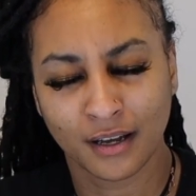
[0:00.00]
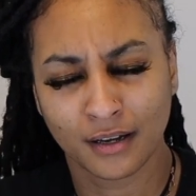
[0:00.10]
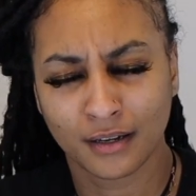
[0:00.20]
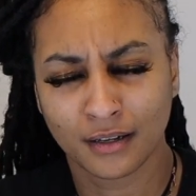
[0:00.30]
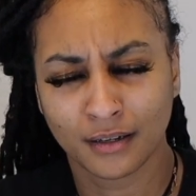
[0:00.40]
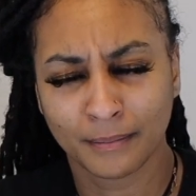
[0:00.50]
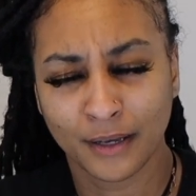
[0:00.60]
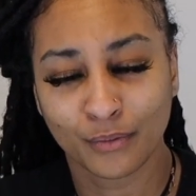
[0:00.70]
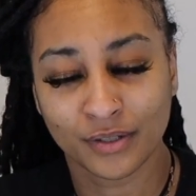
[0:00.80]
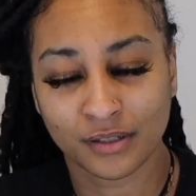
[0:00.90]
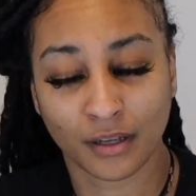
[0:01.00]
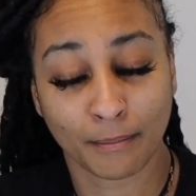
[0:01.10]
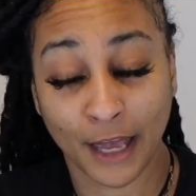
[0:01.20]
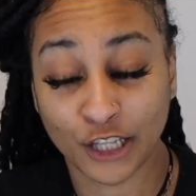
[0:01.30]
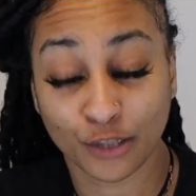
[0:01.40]
it was
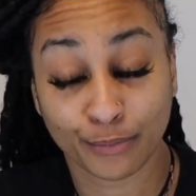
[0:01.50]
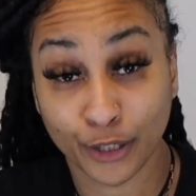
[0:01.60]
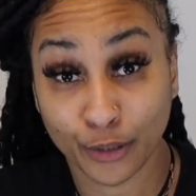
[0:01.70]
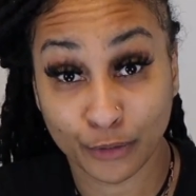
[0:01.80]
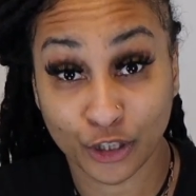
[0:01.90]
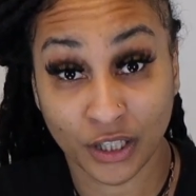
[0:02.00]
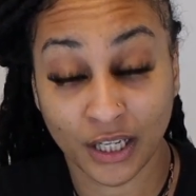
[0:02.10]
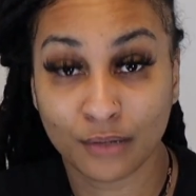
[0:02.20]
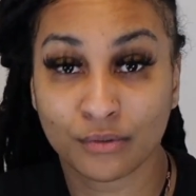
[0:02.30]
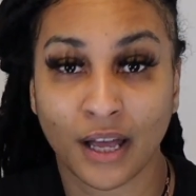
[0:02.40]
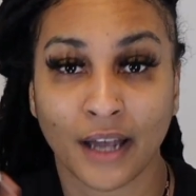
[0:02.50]
the magic butter machine. He was like,